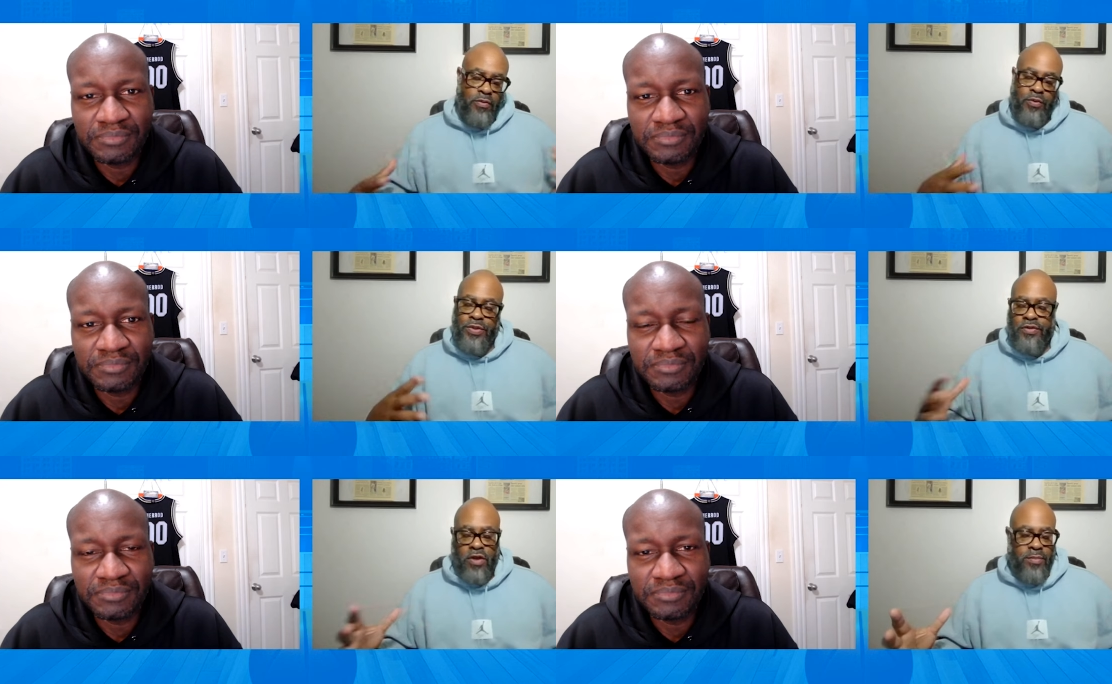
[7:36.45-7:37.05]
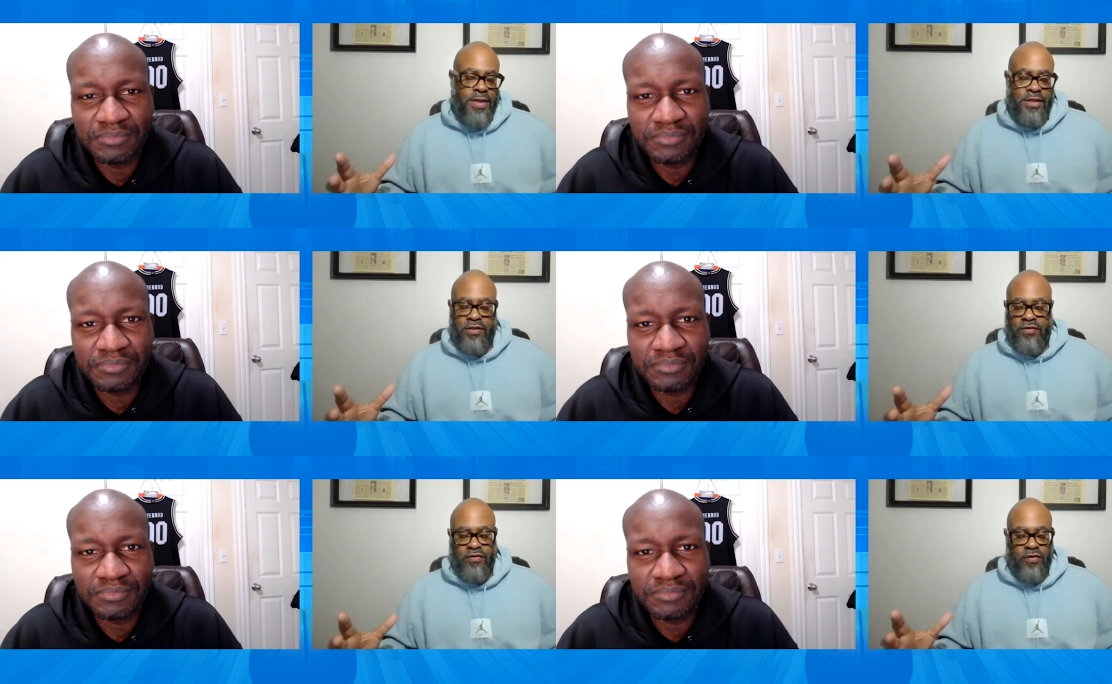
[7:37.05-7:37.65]
Speaker 1: well, we talk about the
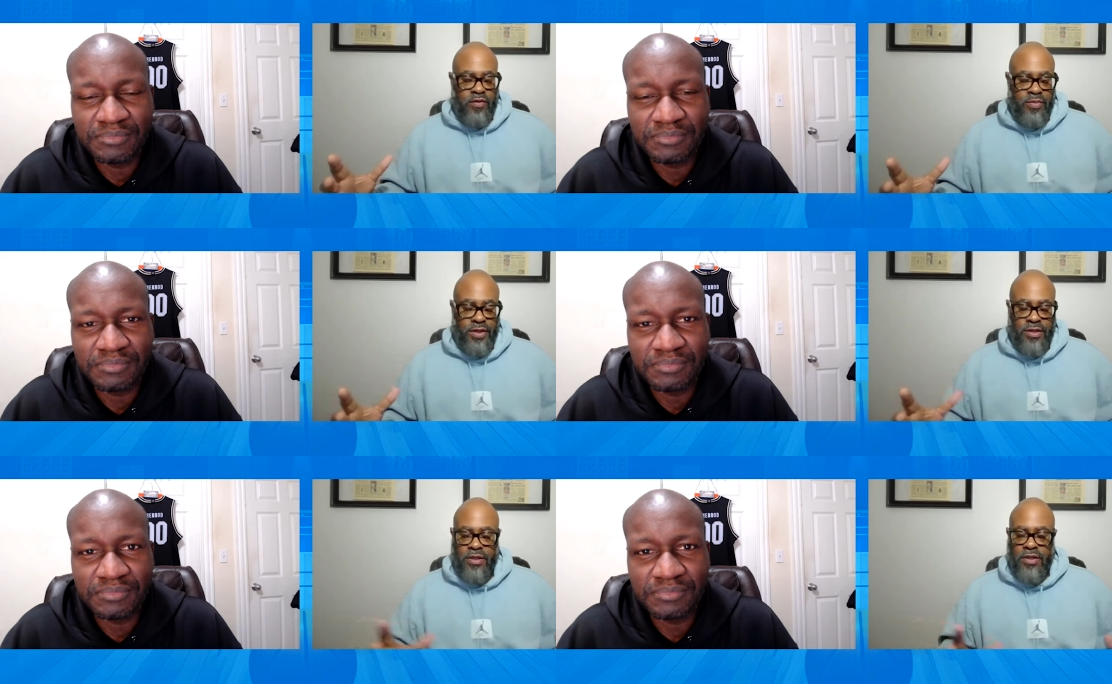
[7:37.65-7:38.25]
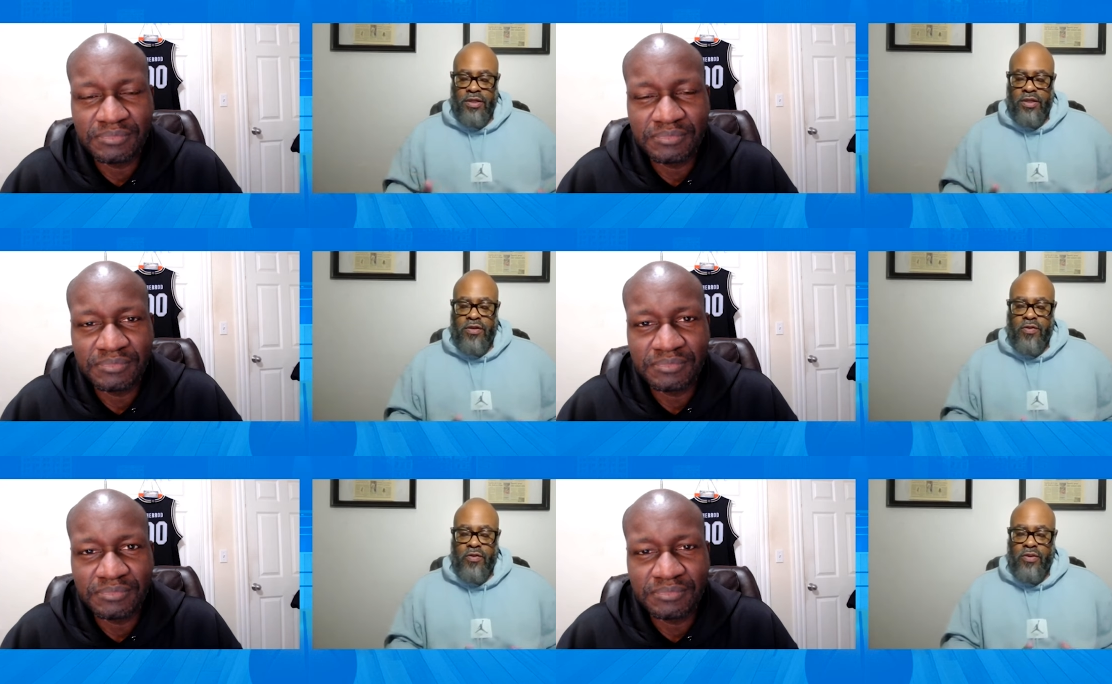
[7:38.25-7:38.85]
concern, but you
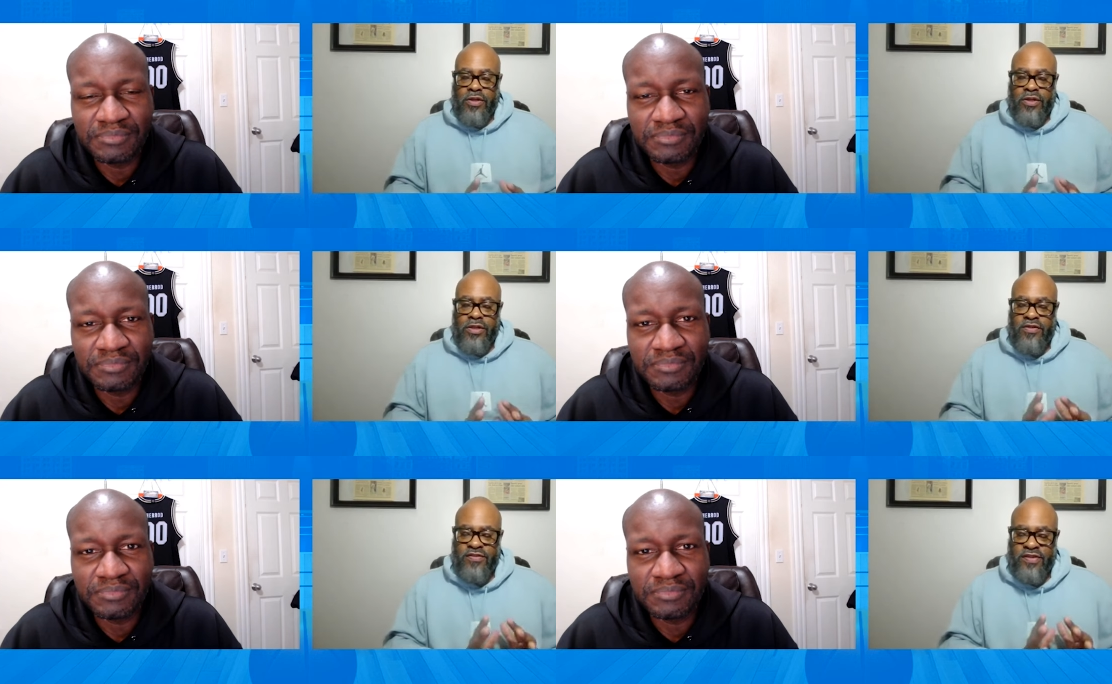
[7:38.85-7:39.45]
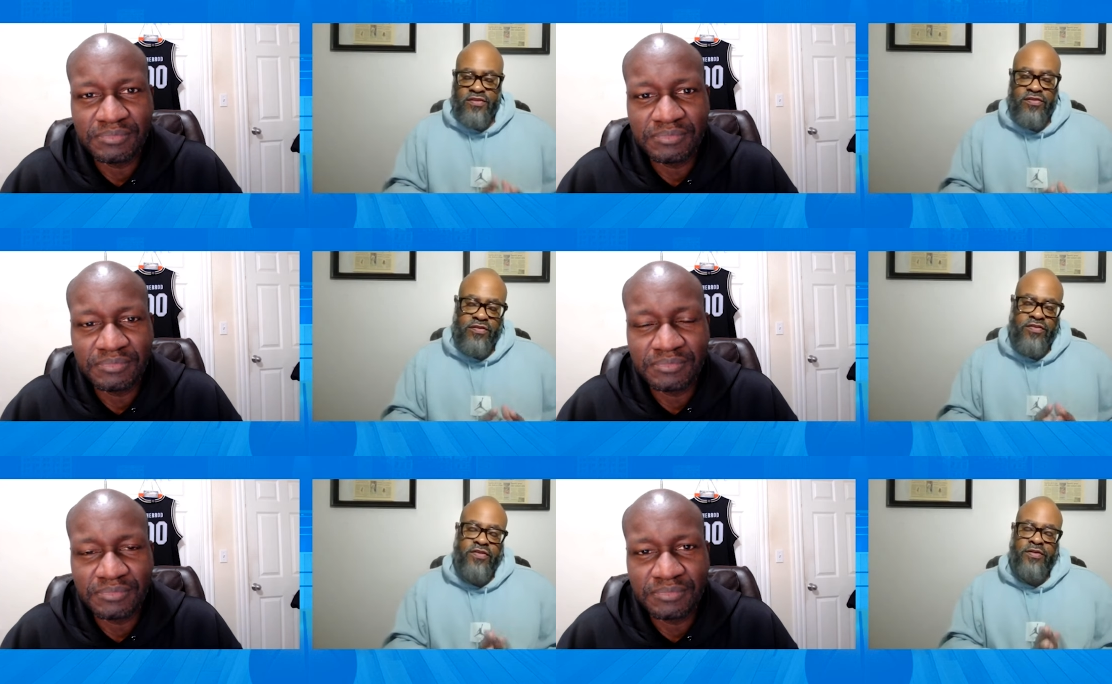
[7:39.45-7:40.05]
know the
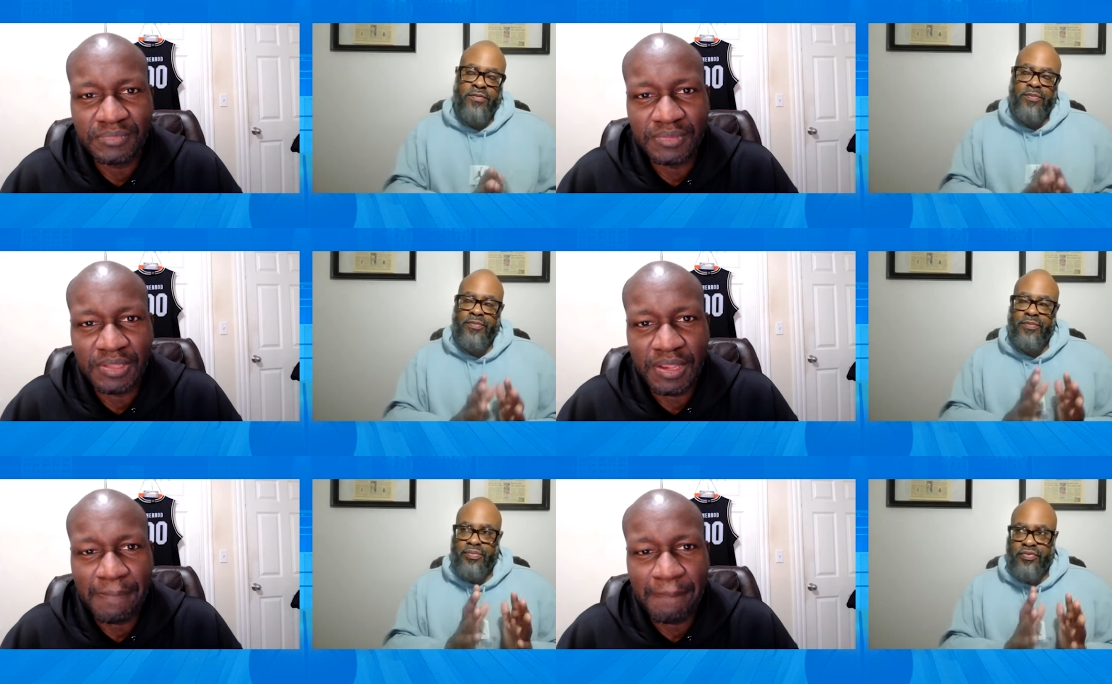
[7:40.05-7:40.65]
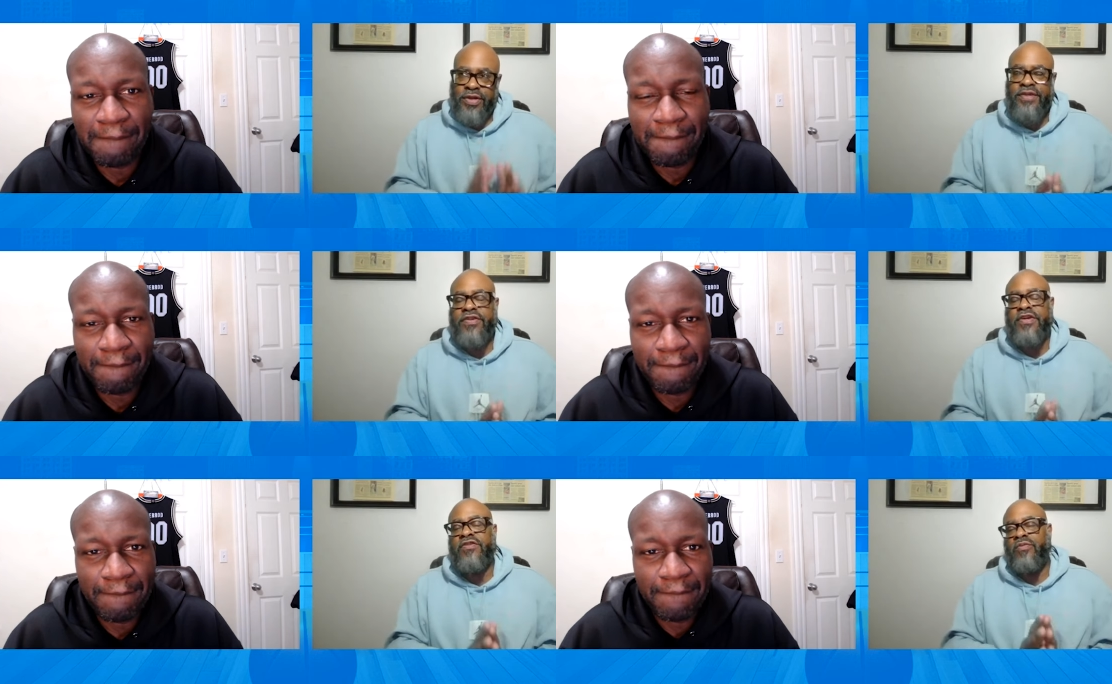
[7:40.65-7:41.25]
Sixers
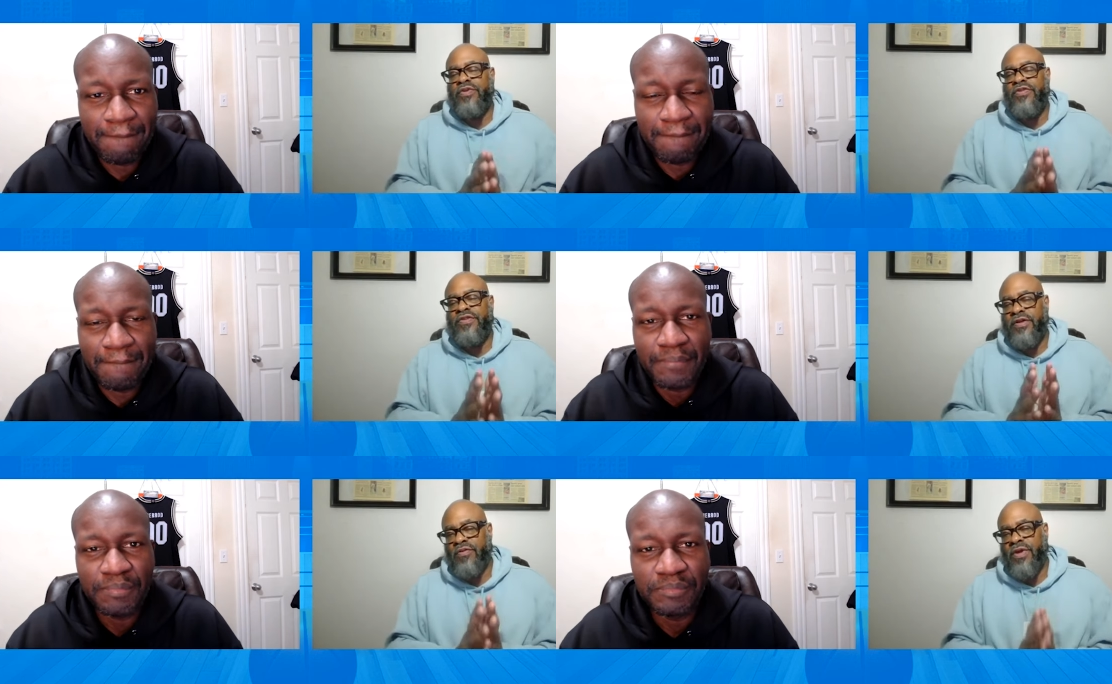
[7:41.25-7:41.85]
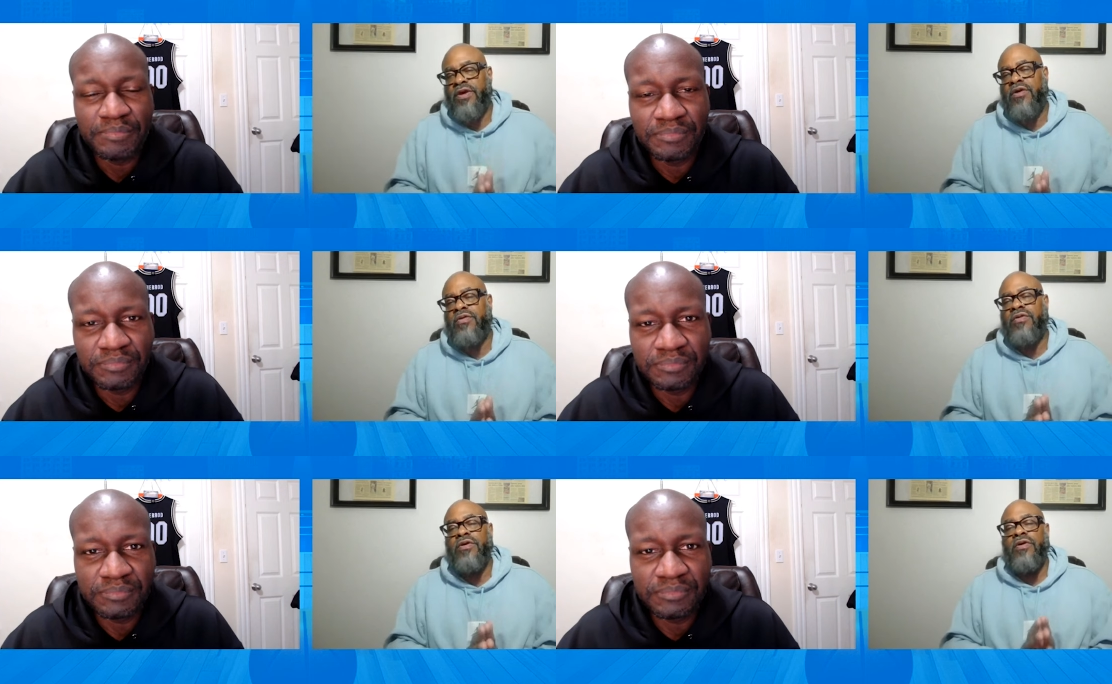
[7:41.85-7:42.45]
preseason was
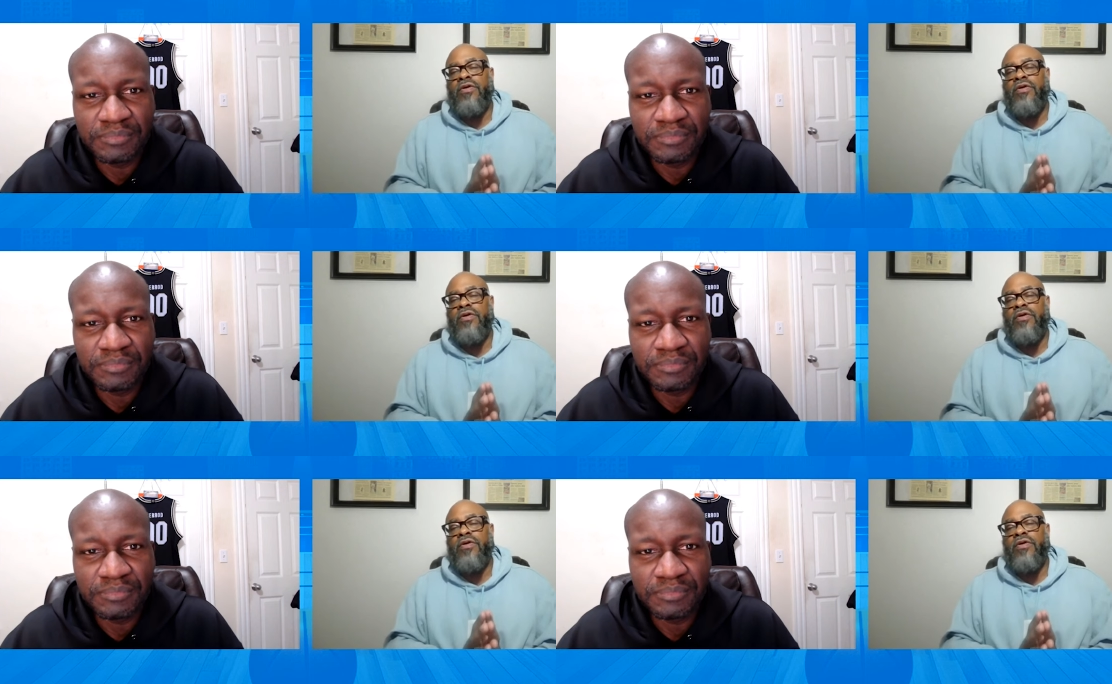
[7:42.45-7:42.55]
derailed